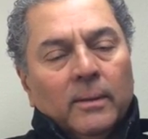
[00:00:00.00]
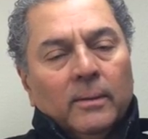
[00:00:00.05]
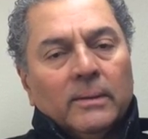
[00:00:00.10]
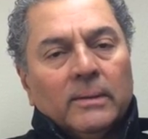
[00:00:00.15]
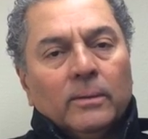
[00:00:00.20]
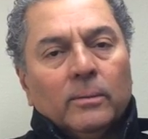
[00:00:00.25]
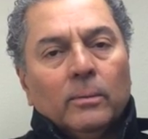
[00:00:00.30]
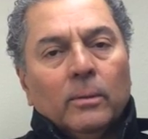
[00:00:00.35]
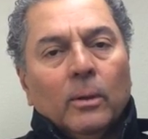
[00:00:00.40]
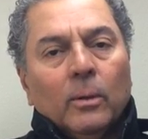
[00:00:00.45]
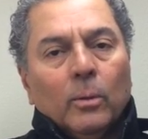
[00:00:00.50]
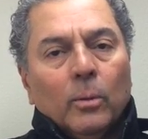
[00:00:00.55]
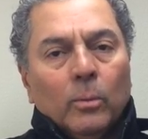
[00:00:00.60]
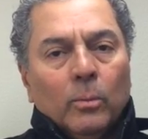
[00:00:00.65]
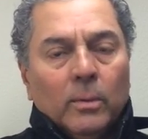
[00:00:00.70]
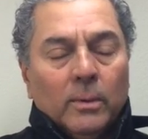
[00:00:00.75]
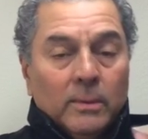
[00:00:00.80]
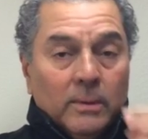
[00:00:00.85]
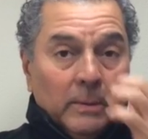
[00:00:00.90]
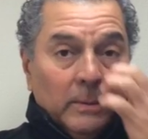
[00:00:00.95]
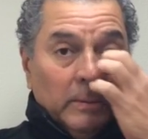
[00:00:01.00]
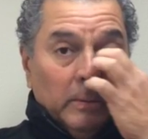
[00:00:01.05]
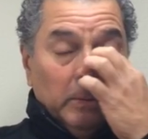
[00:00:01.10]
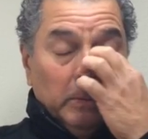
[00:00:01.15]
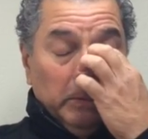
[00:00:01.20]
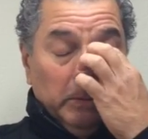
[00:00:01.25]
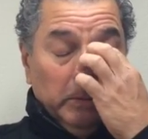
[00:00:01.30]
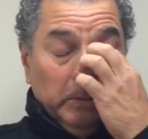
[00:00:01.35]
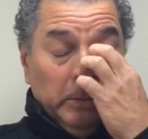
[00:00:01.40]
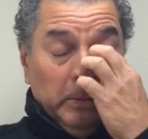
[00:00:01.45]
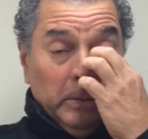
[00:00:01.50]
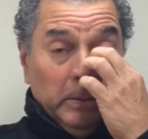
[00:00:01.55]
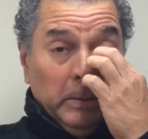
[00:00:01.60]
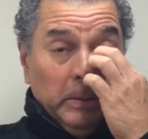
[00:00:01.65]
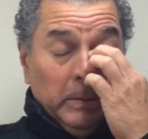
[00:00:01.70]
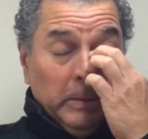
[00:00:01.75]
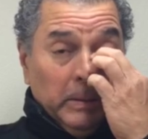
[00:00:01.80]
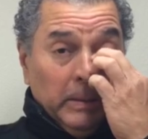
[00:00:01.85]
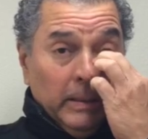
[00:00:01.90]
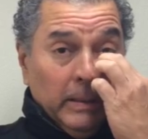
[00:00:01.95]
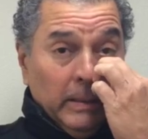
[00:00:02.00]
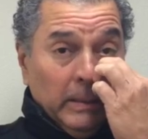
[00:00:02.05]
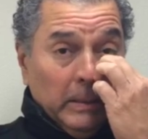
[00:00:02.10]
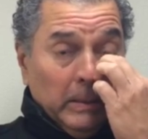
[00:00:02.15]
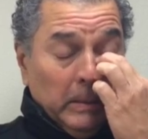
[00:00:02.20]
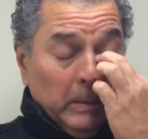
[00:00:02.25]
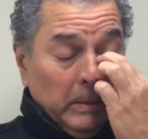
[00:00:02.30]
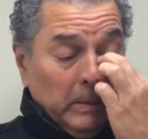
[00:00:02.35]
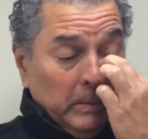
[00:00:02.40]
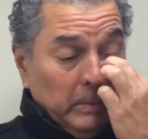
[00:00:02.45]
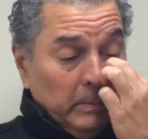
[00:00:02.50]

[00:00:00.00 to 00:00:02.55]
it's too low, so you're not going to get